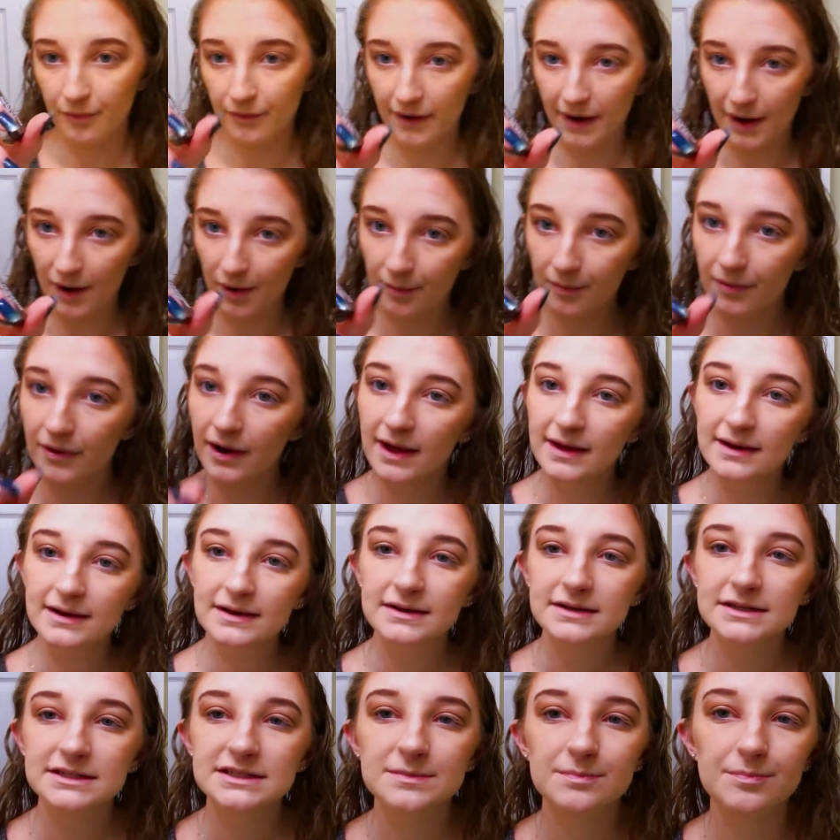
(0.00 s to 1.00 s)
brow
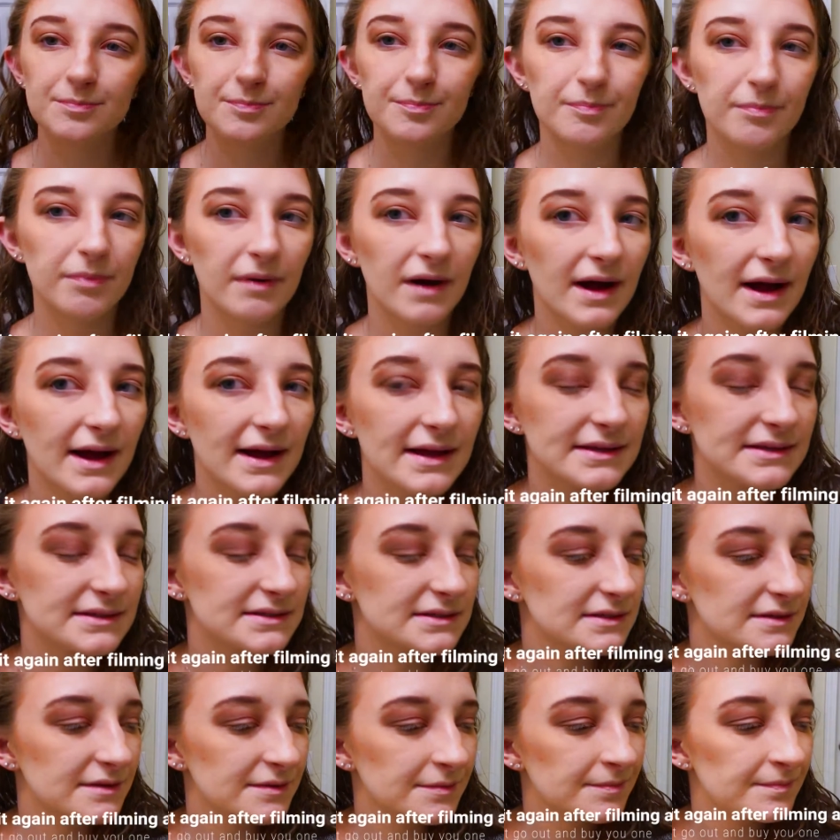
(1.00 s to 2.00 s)
product, but
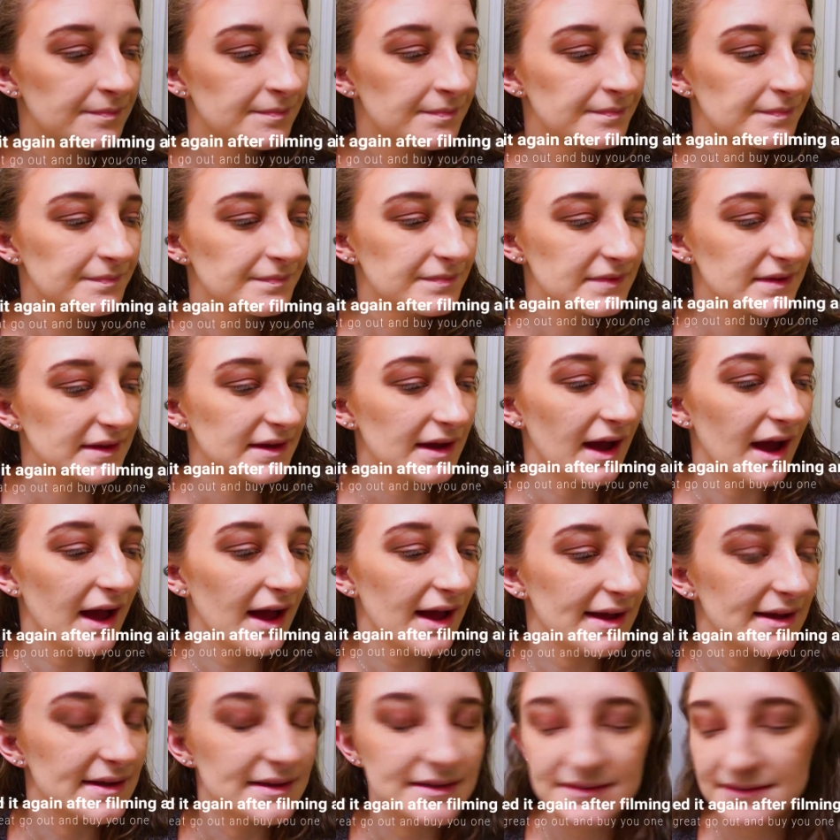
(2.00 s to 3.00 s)

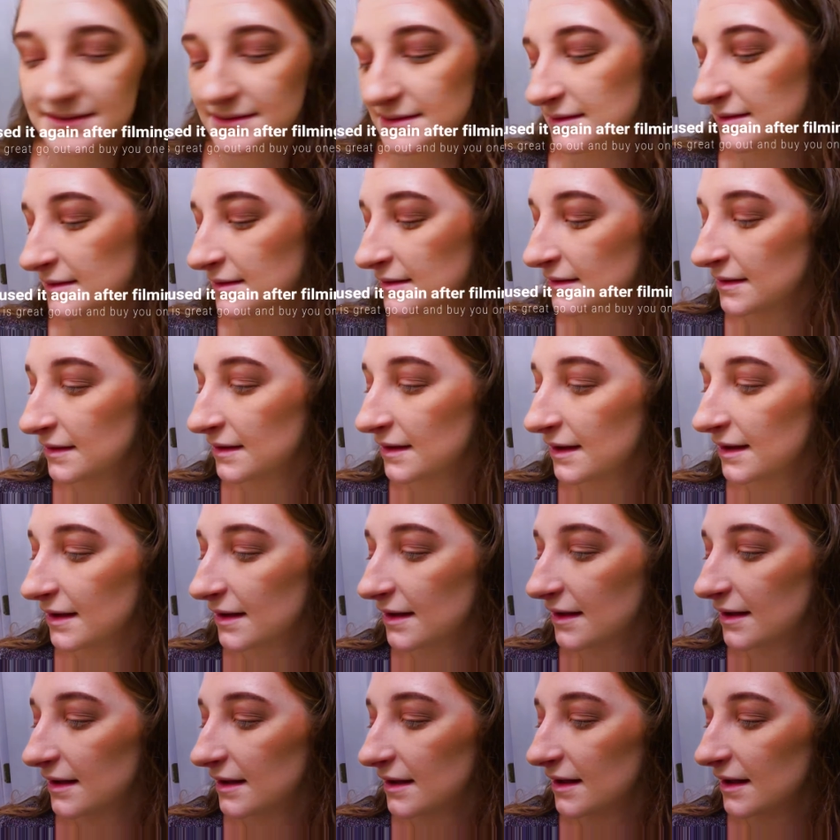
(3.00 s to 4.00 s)
guys,
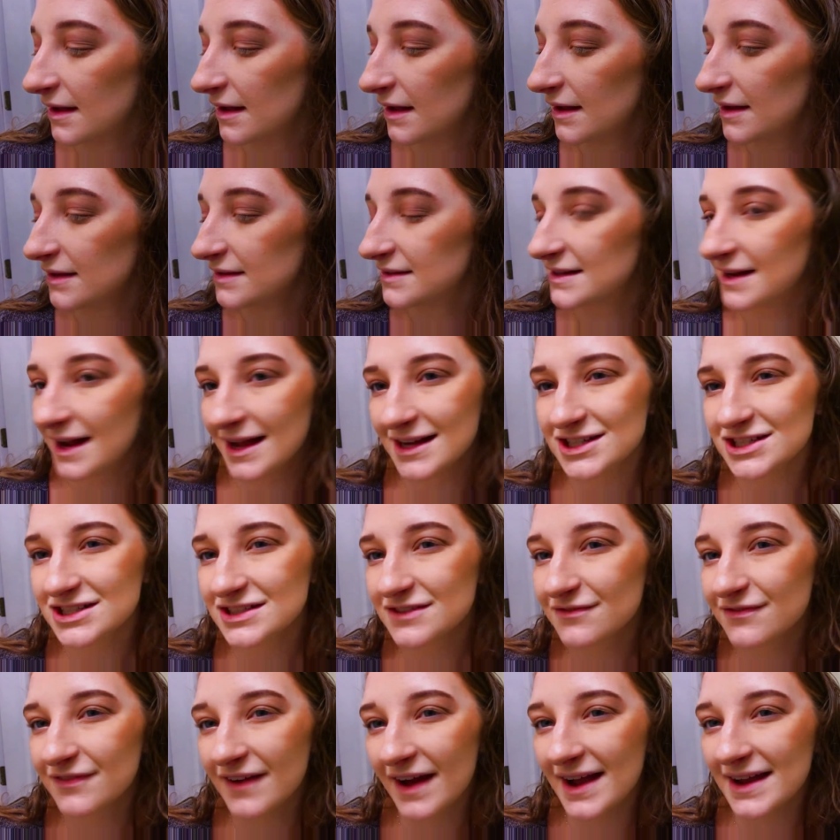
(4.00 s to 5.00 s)
did I
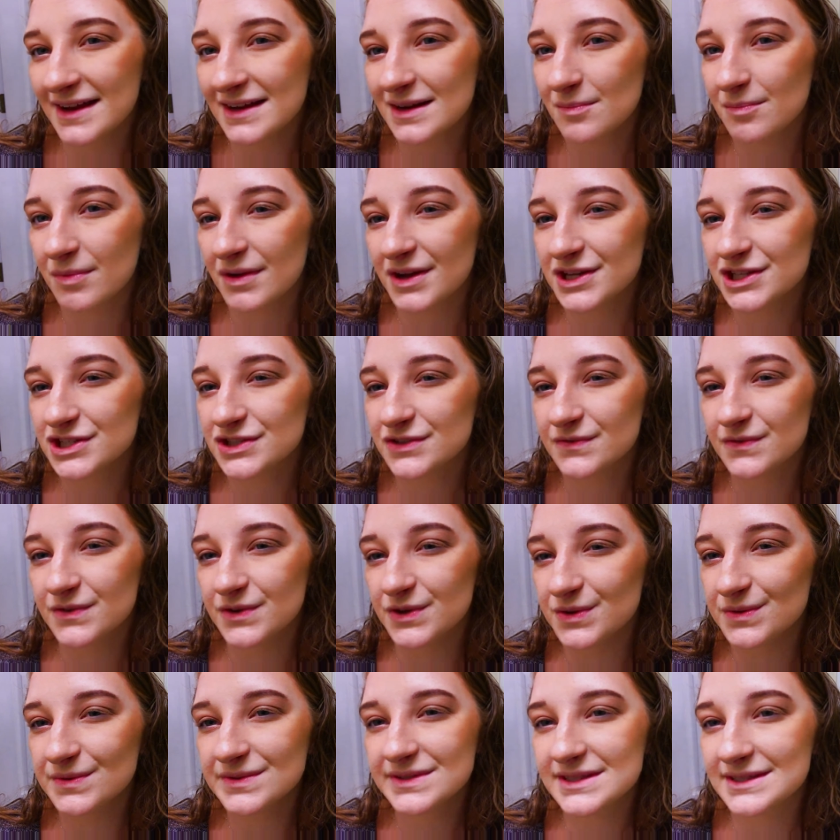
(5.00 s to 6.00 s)
just find a bunch of
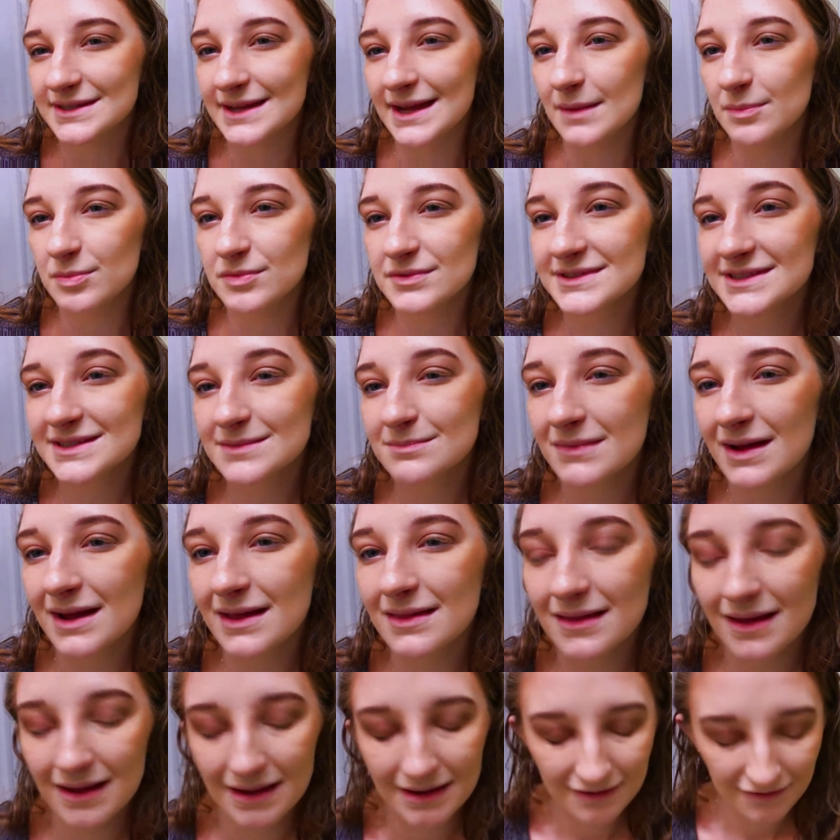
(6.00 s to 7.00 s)
new staples in my
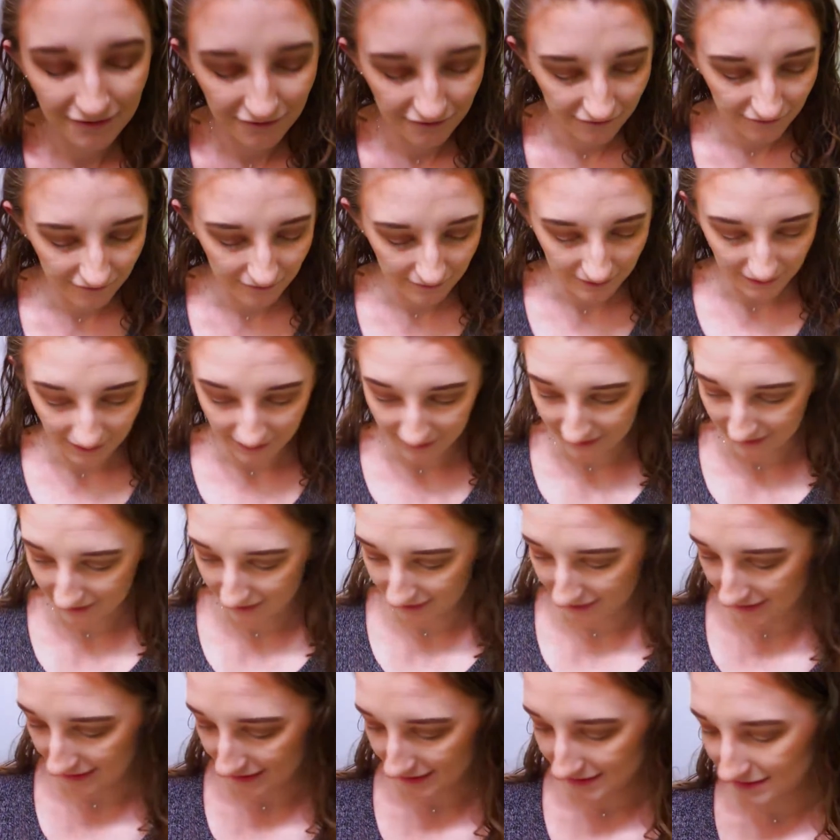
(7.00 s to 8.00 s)
life?
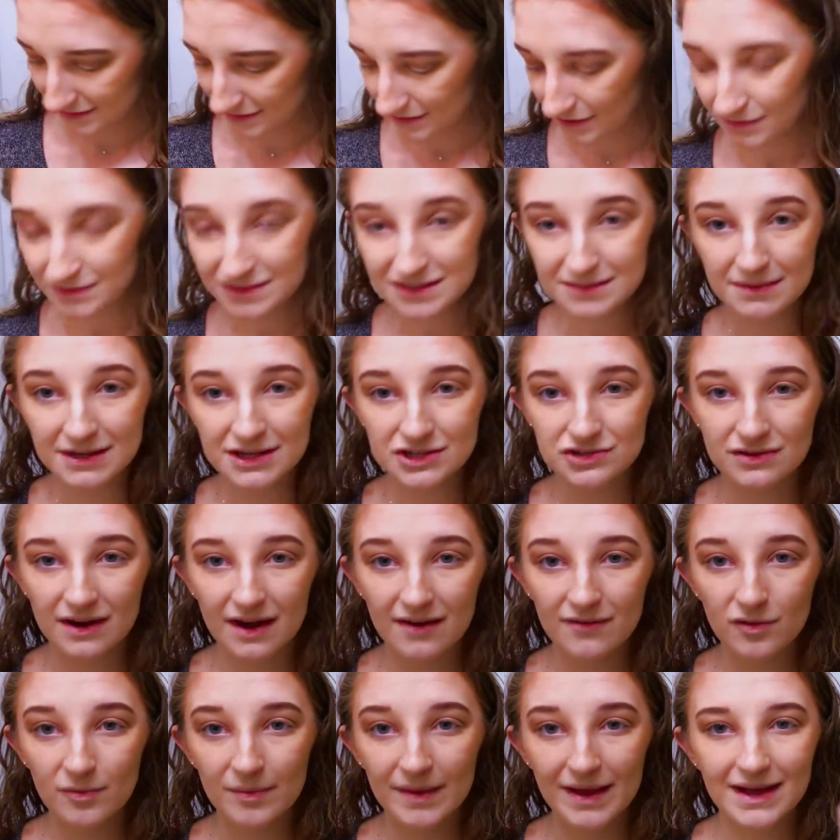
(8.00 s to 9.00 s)
Like this goes in my
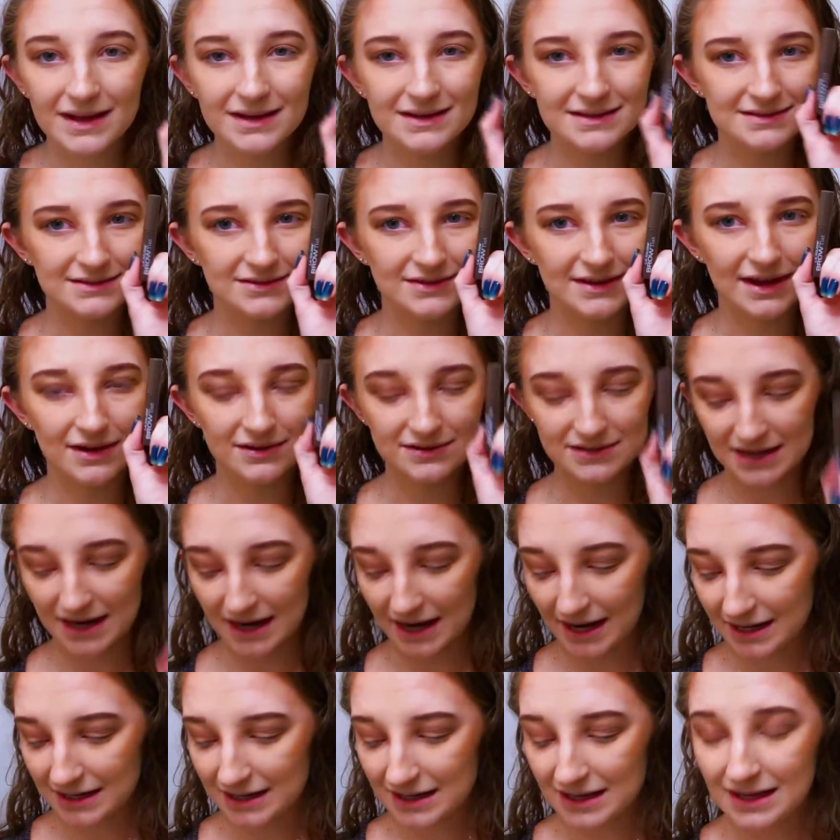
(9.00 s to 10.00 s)
travel bag because look how
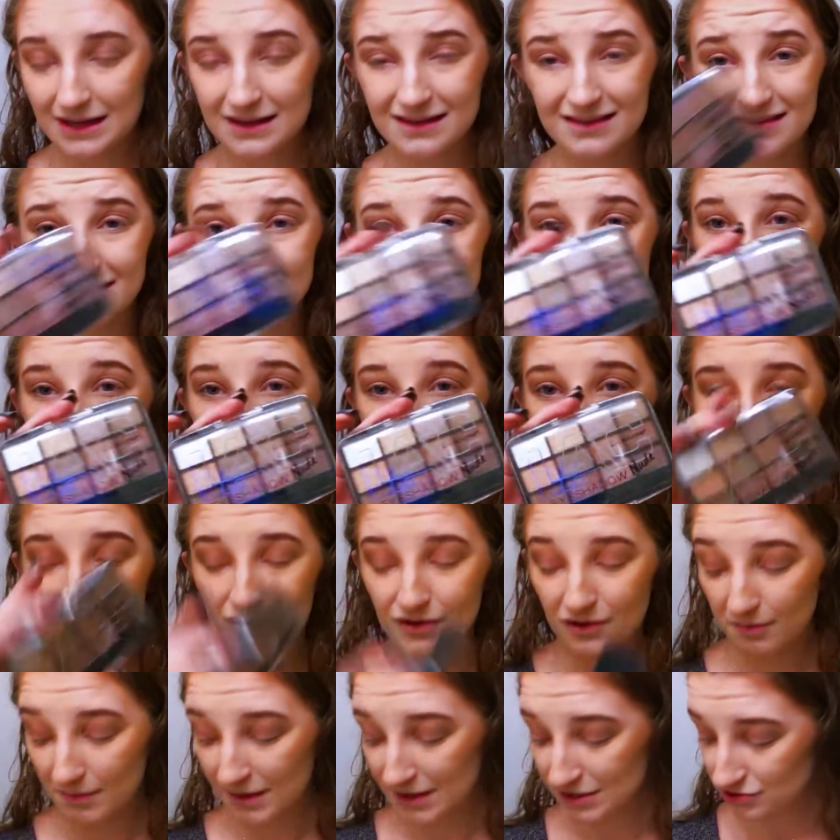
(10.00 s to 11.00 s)
tiny. This can
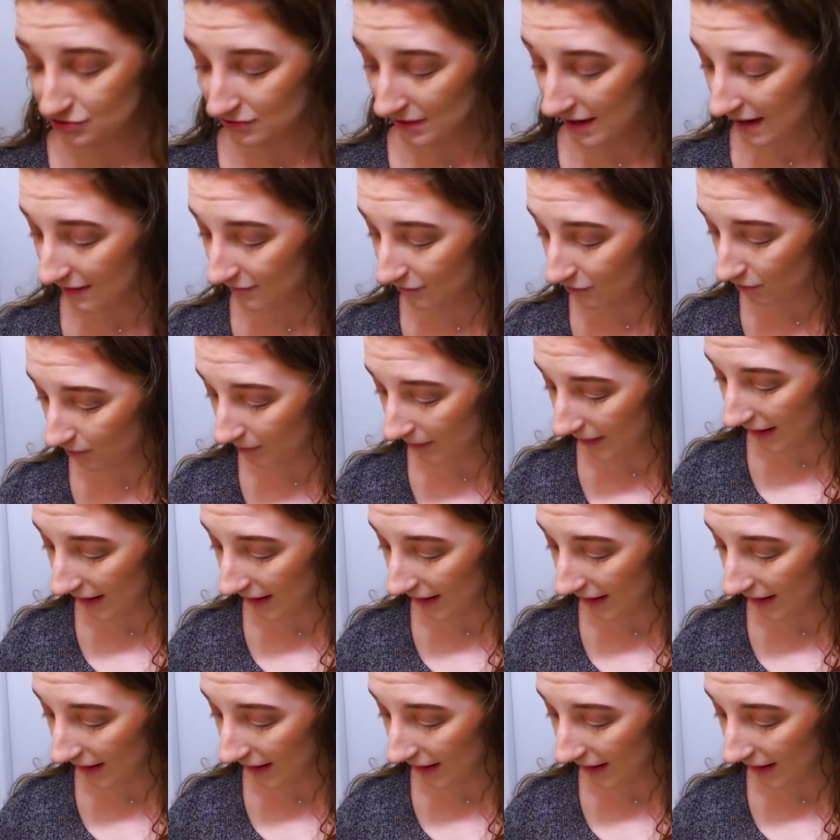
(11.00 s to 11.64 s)
go in my travel